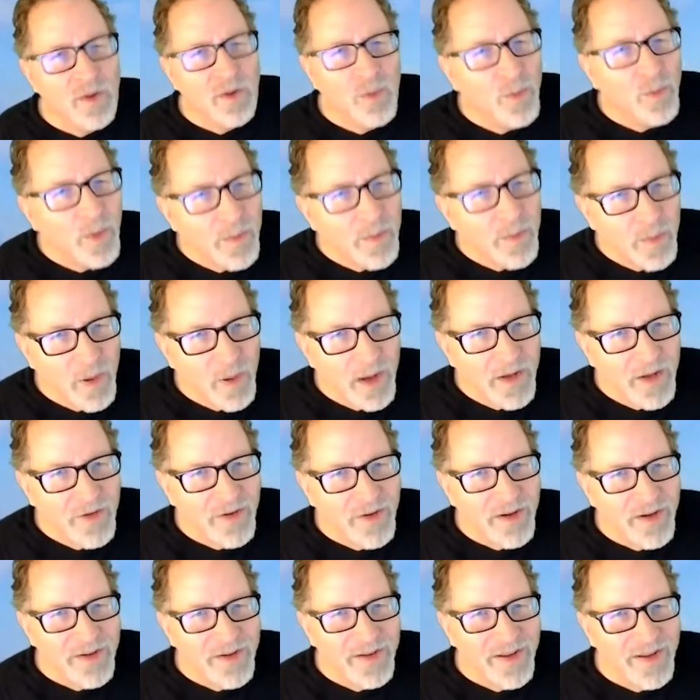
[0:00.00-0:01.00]
What
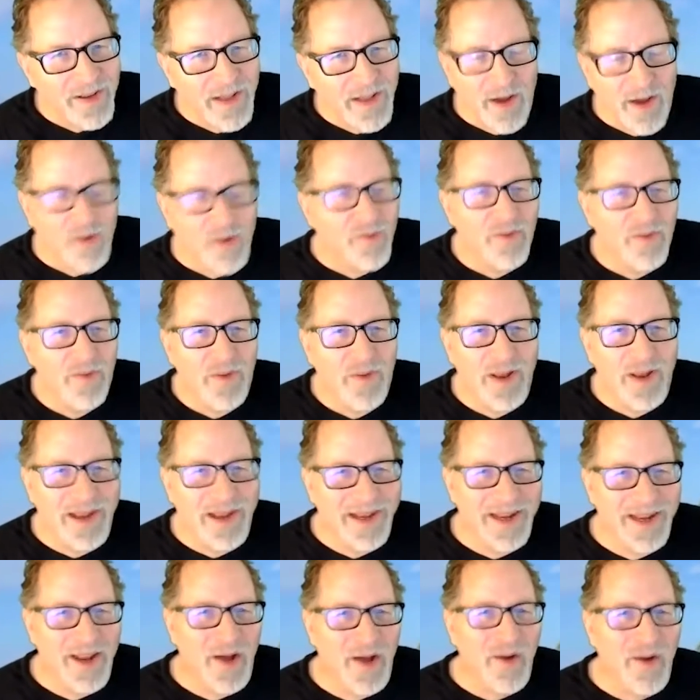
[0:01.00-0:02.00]
project? I don't remember.
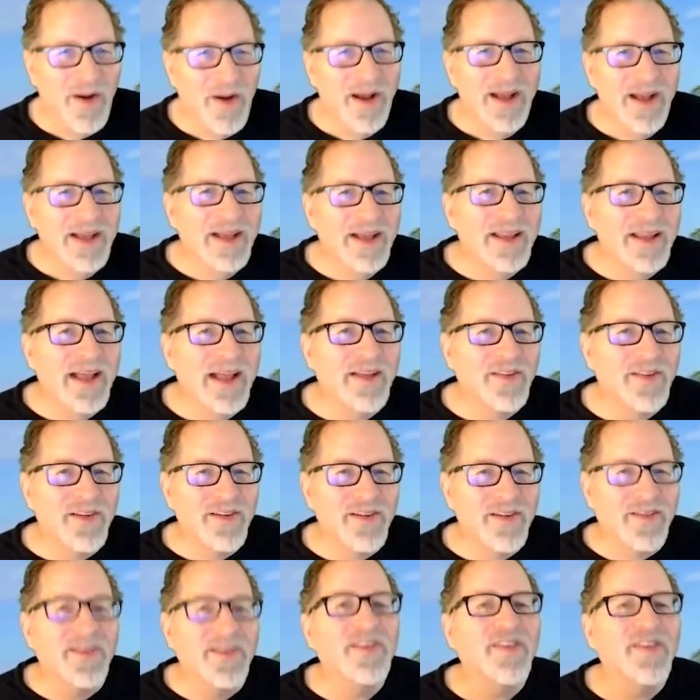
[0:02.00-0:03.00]
No, that's
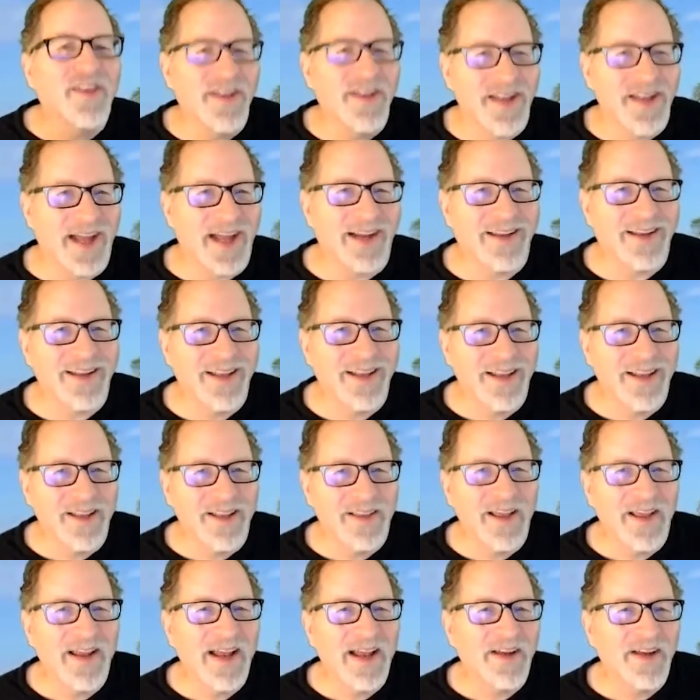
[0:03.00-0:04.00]
a disconnect.
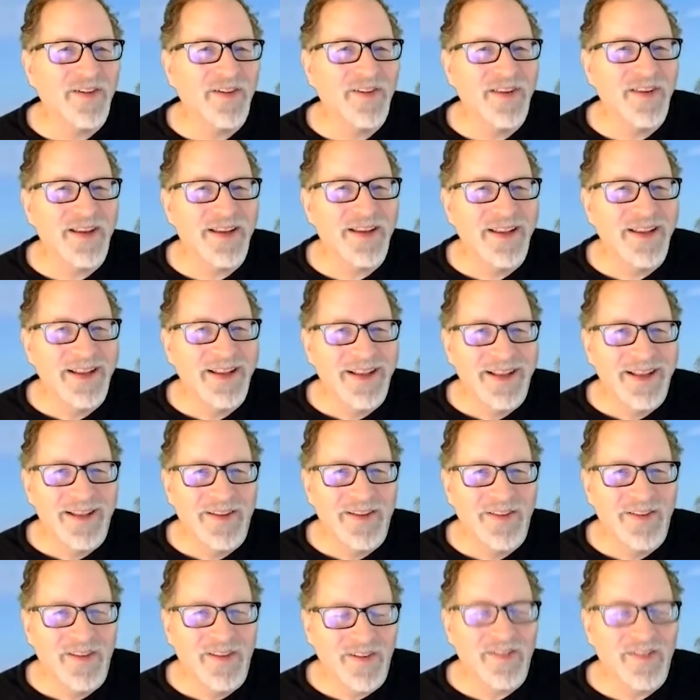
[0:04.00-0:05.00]
That actually
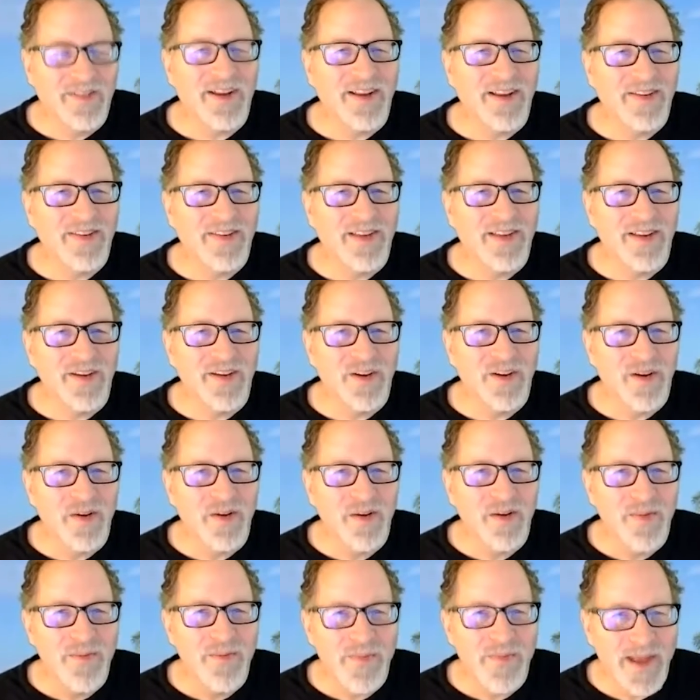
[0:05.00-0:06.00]
suggests that your
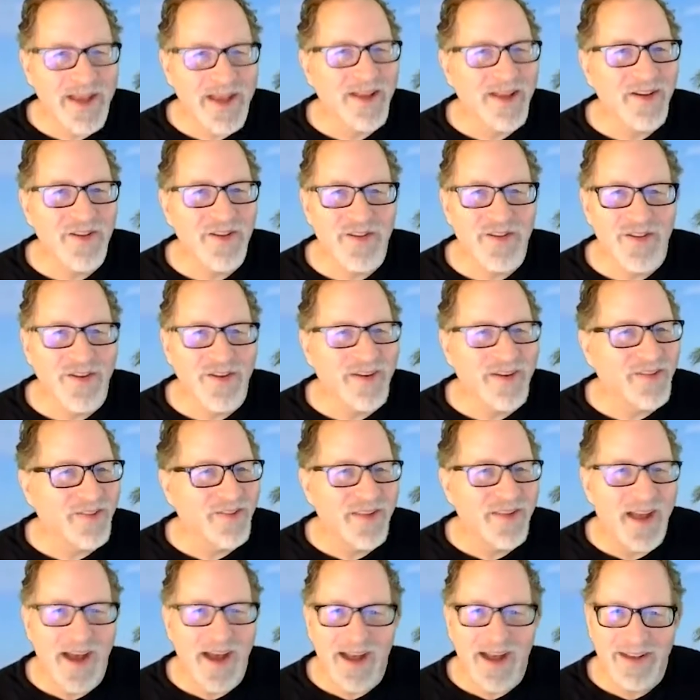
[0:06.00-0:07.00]
manager is
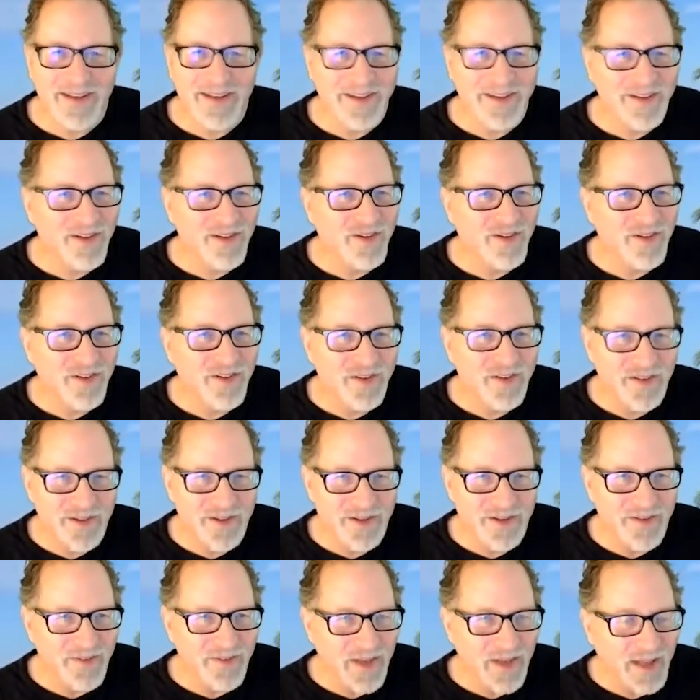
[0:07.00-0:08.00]
not
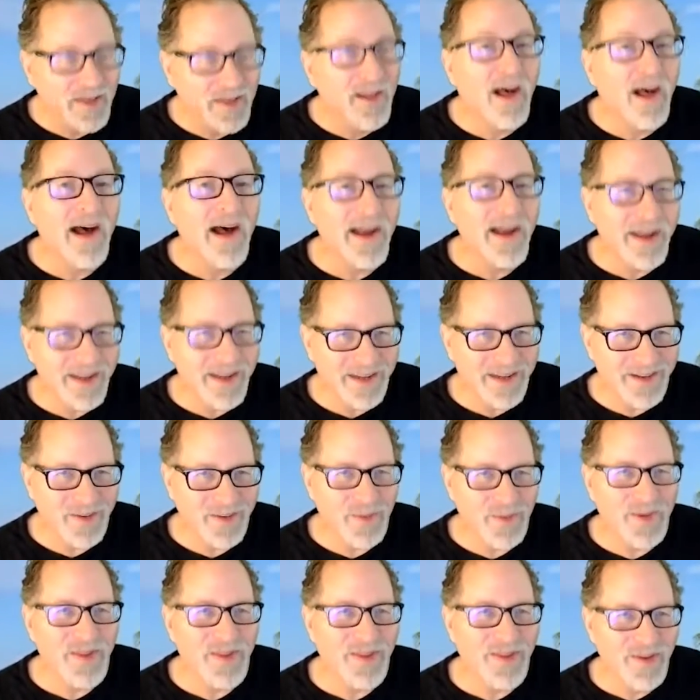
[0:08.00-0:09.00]
aligned
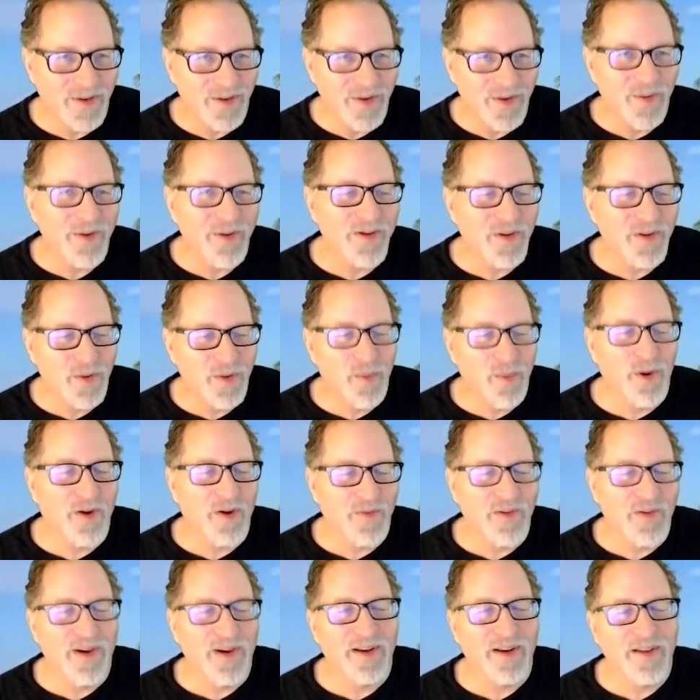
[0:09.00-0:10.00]
with you and your work
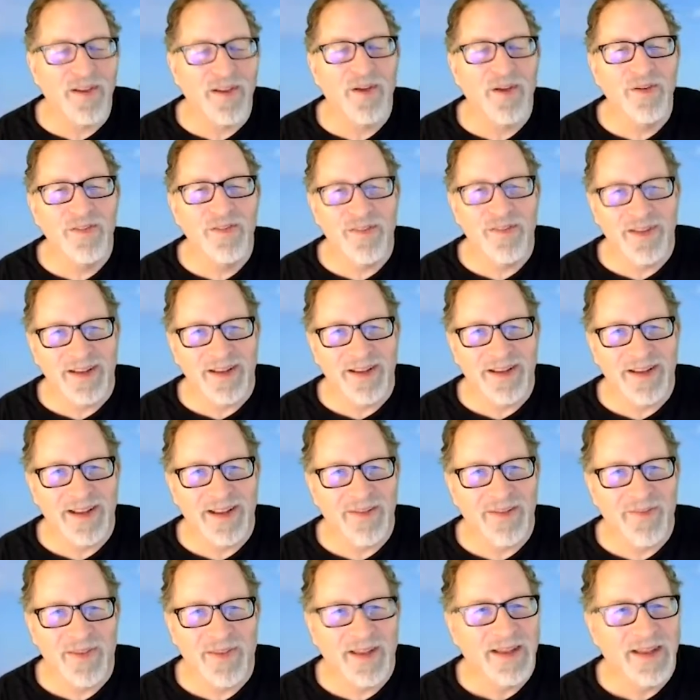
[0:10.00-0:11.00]
very closely
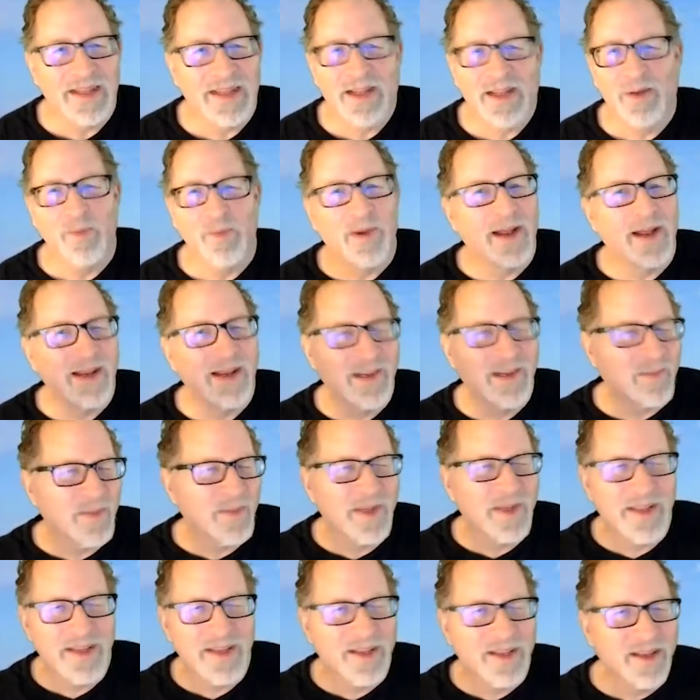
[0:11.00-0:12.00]
if they
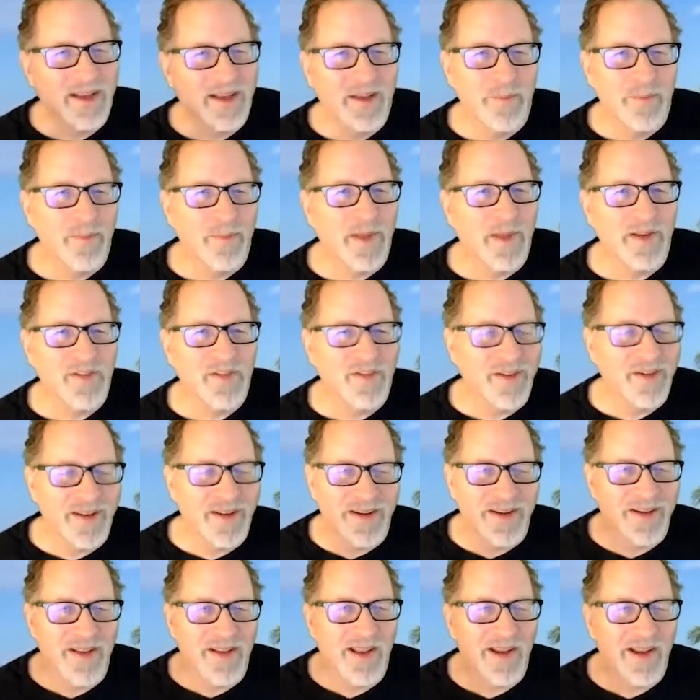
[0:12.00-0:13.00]
randomly mention
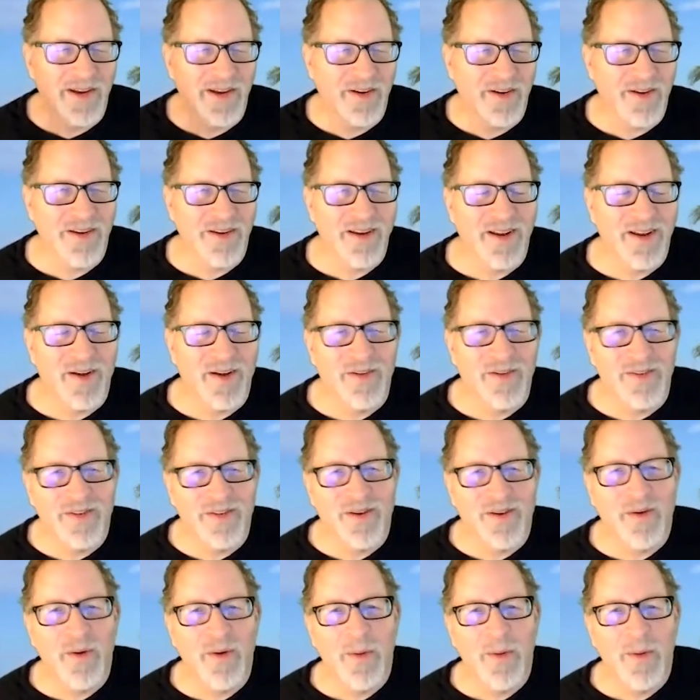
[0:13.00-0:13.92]
it later, you know. So